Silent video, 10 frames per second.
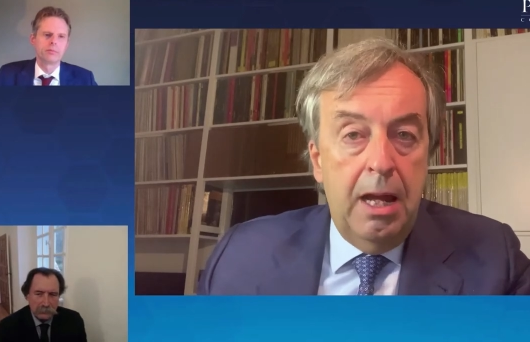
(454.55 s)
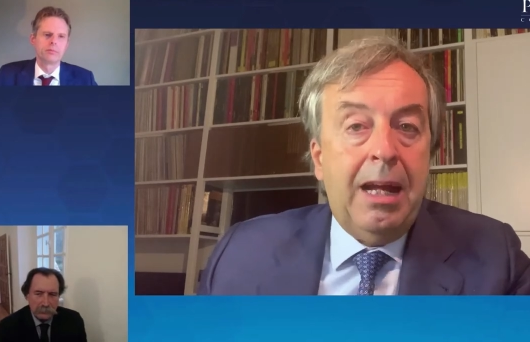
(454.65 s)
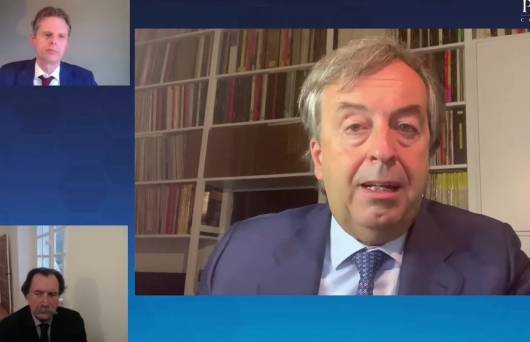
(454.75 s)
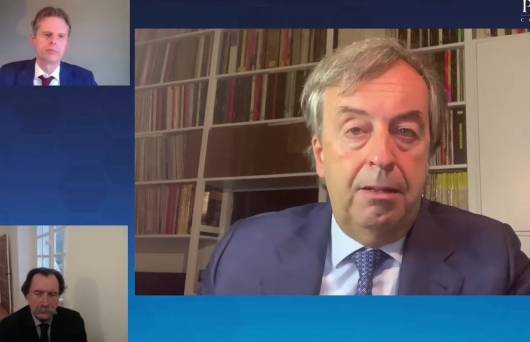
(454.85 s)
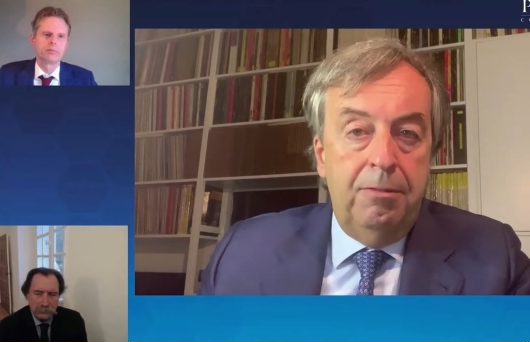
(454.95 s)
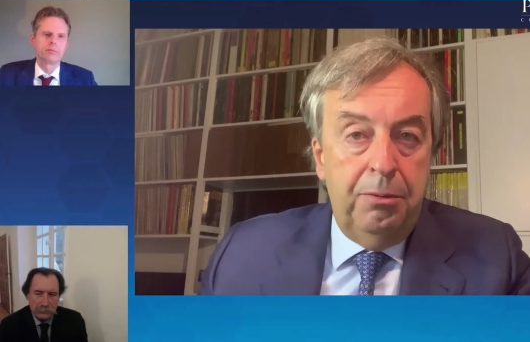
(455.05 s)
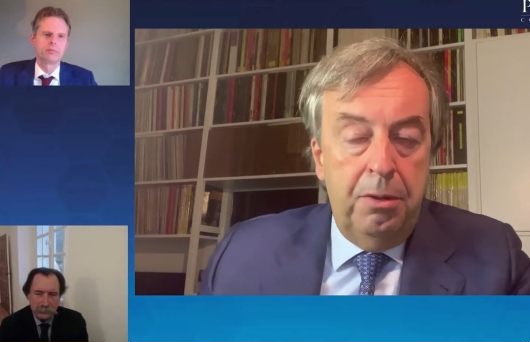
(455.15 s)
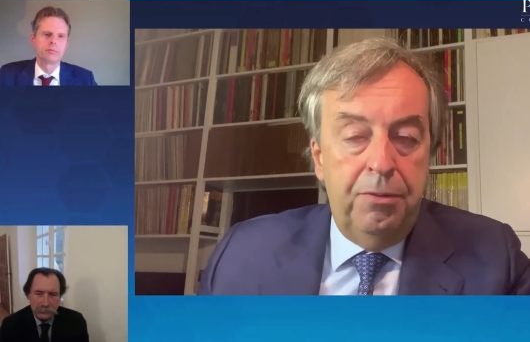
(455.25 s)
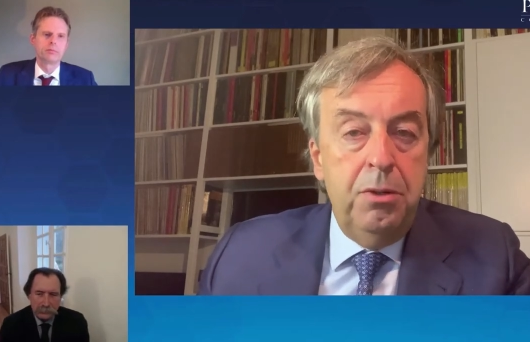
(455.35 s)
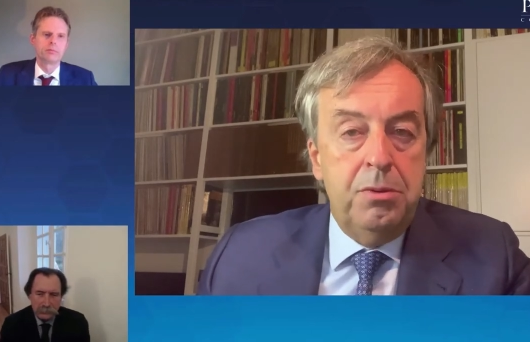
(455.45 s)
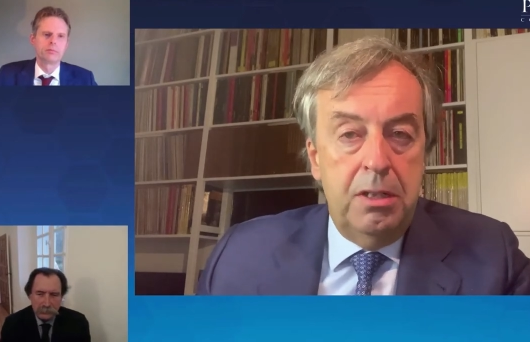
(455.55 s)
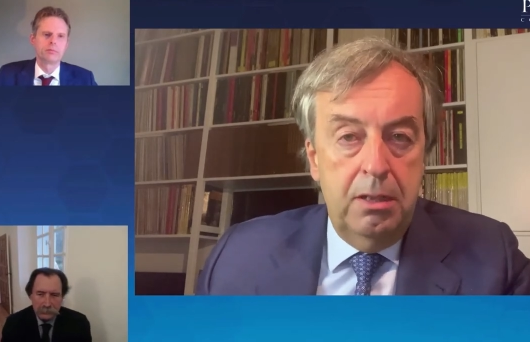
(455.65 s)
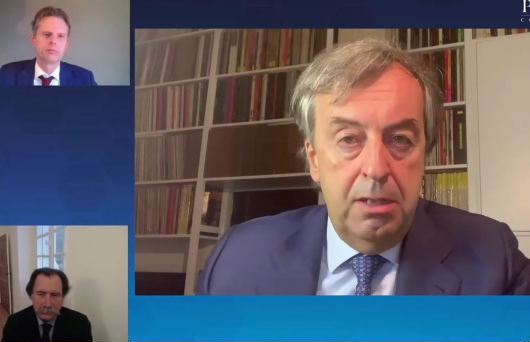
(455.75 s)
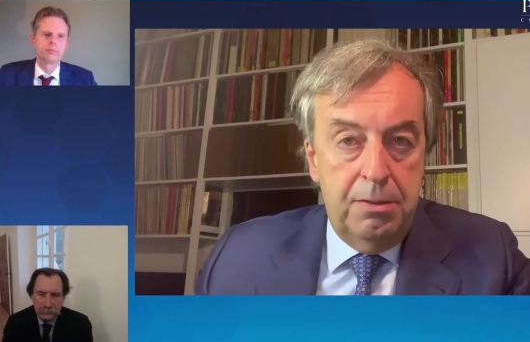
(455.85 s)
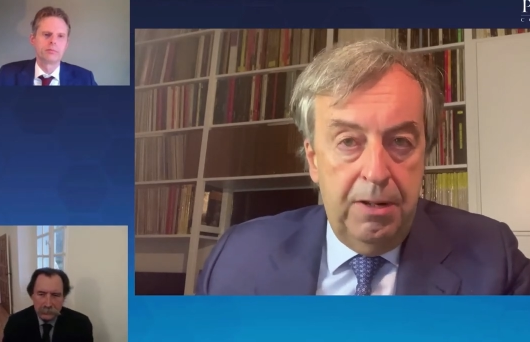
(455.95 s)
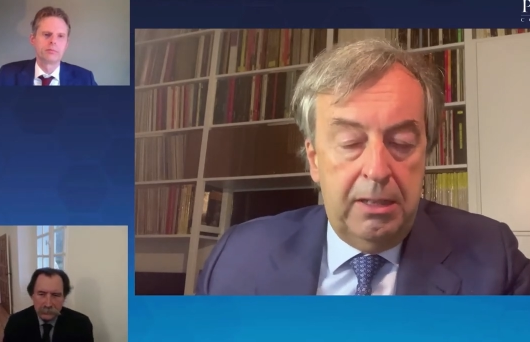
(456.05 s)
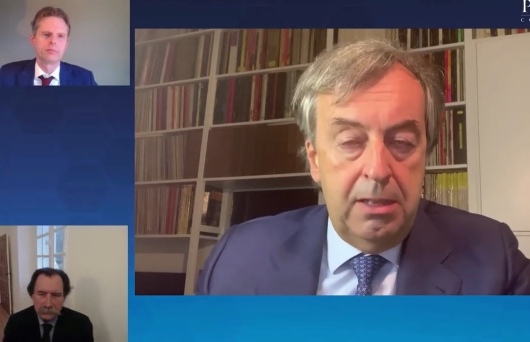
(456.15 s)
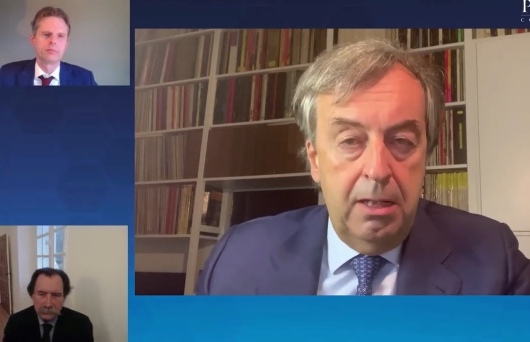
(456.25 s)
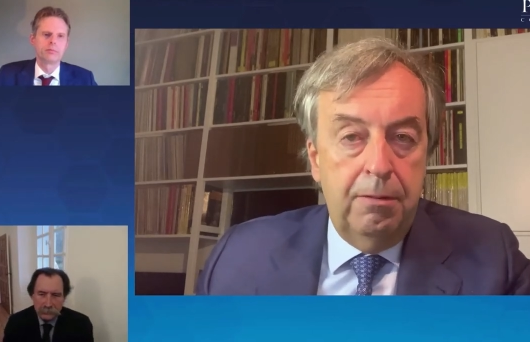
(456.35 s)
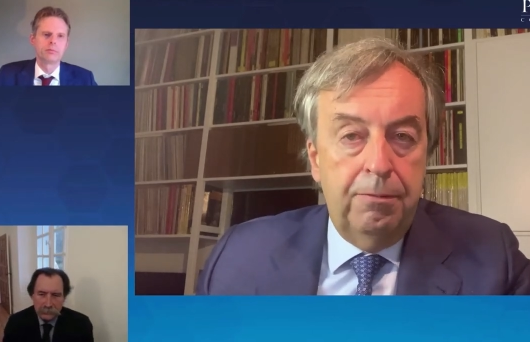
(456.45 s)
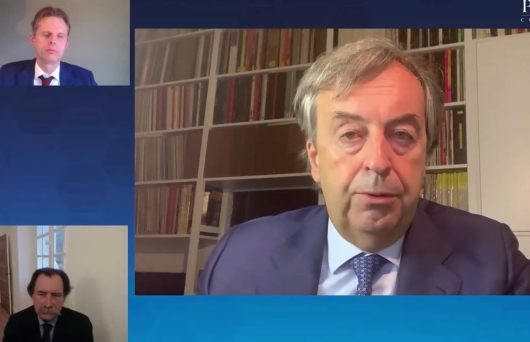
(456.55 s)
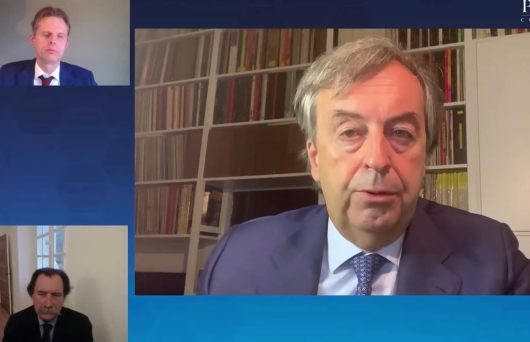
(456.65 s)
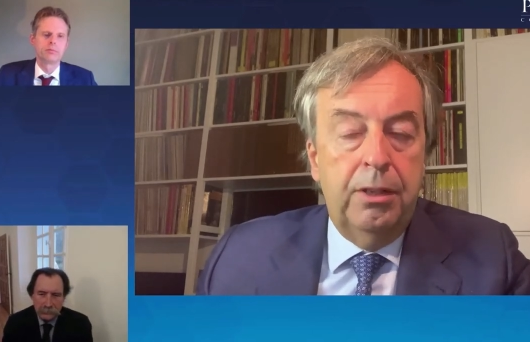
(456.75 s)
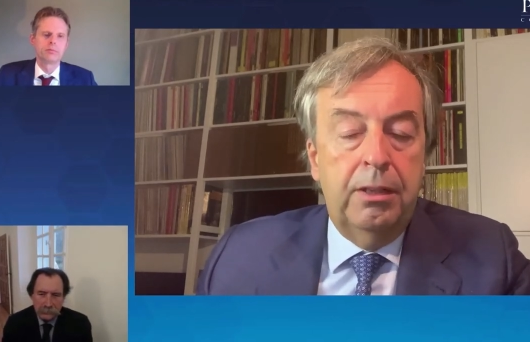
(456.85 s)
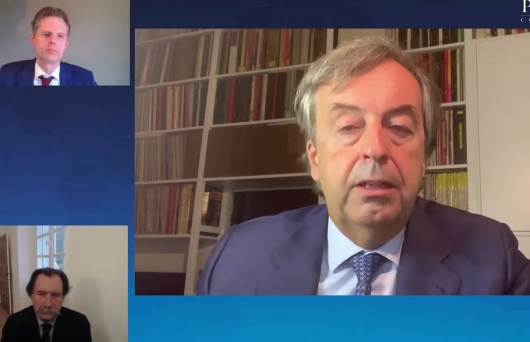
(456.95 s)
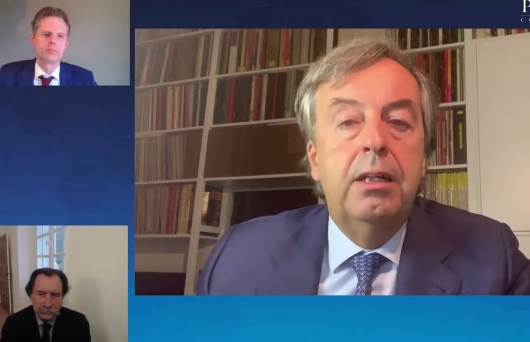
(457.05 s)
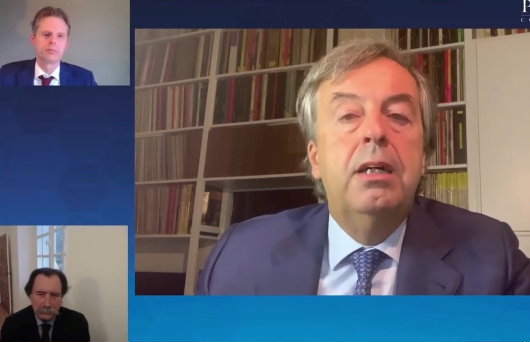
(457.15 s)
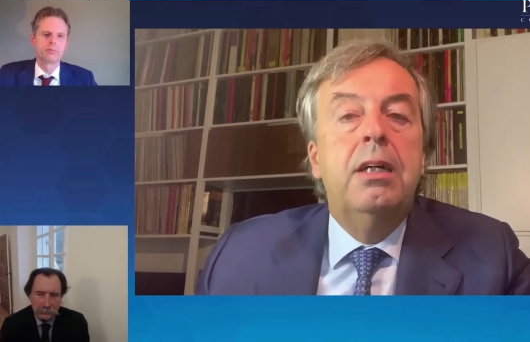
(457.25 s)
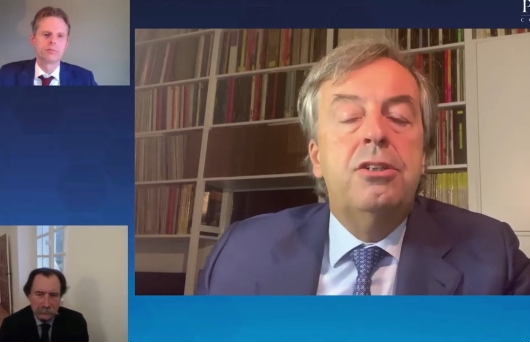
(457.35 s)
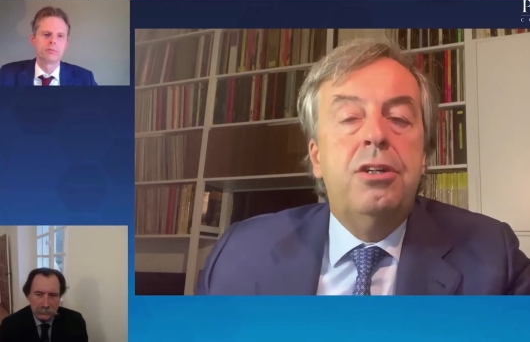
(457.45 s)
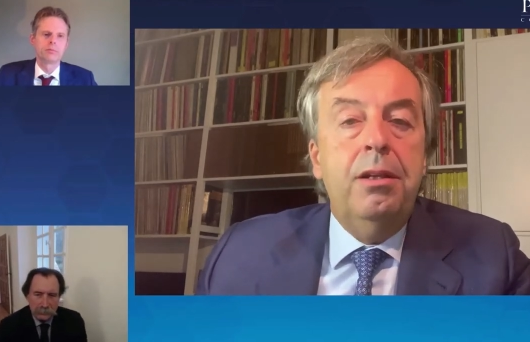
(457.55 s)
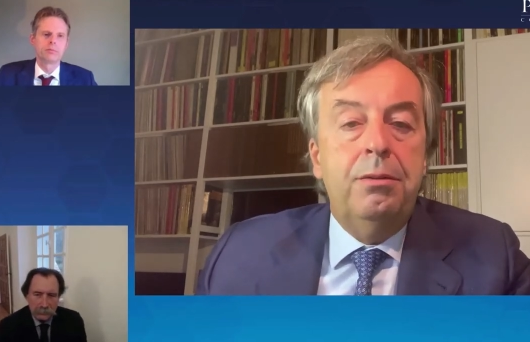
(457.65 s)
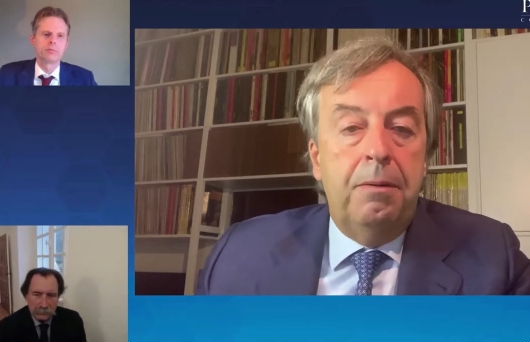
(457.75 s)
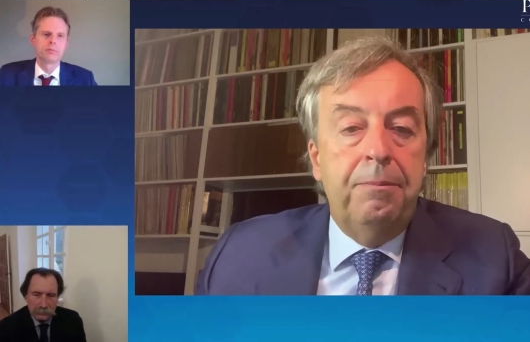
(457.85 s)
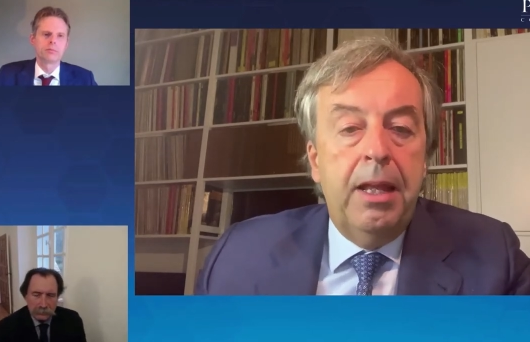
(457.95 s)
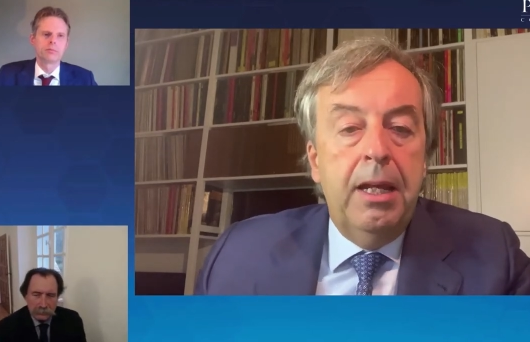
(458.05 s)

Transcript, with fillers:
Speaker 1: actively refusing this vaccine for their children.